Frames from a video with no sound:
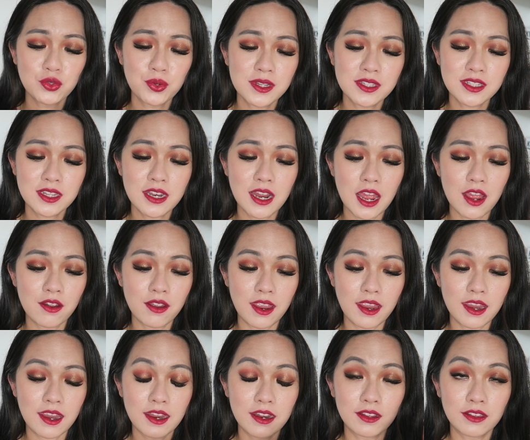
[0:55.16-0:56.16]
twist it out,
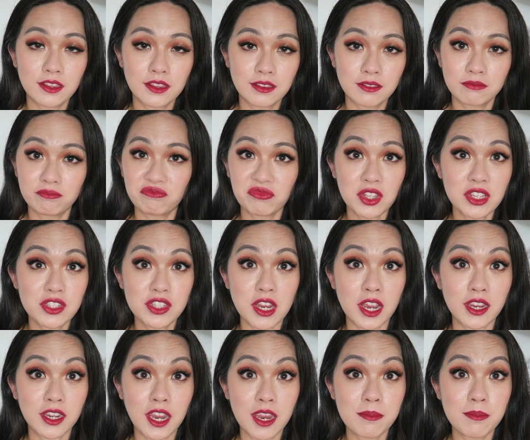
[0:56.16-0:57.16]
and the
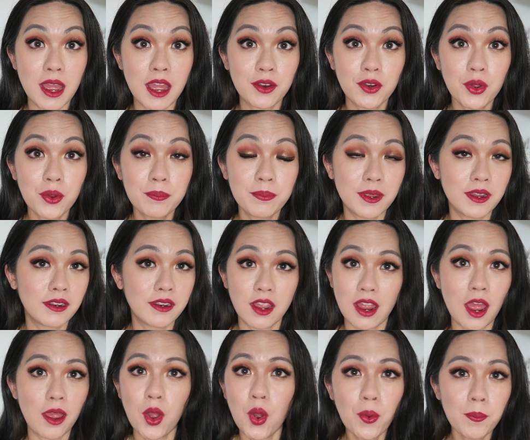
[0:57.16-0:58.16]
jar came unopened.
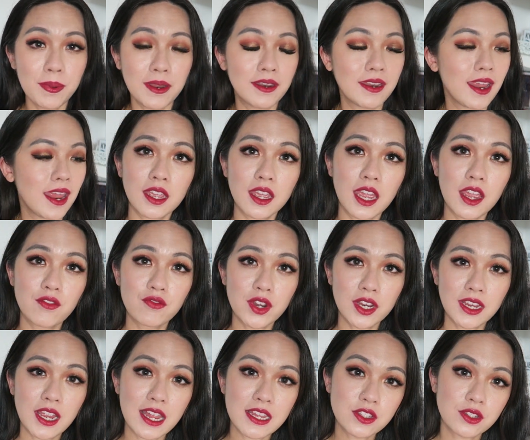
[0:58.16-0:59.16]
Open. In
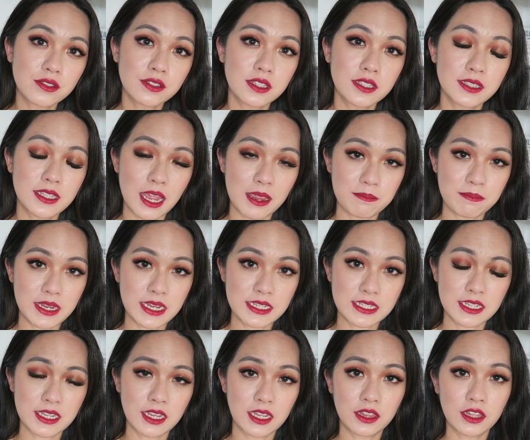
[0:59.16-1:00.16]
regards of the
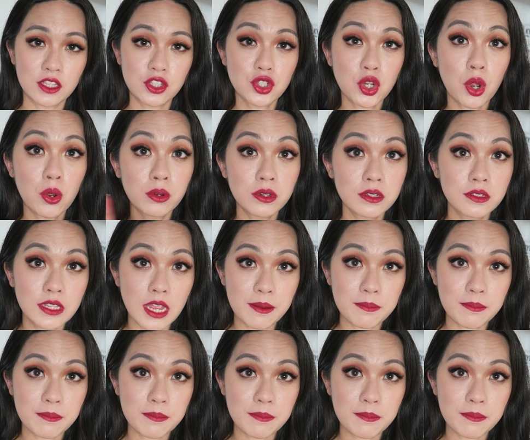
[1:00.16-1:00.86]
diameter, the total